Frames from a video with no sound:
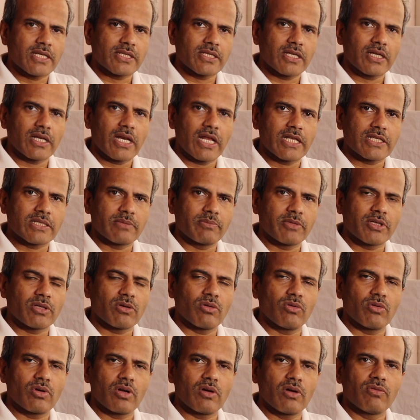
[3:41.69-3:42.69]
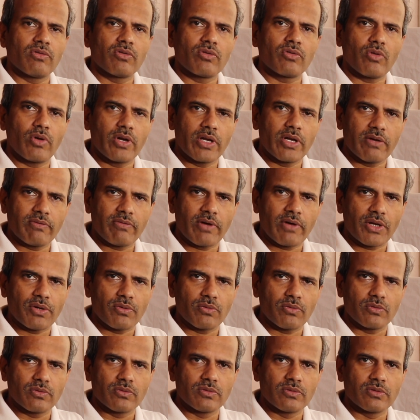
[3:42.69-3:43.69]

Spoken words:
has a glycemic load of 25.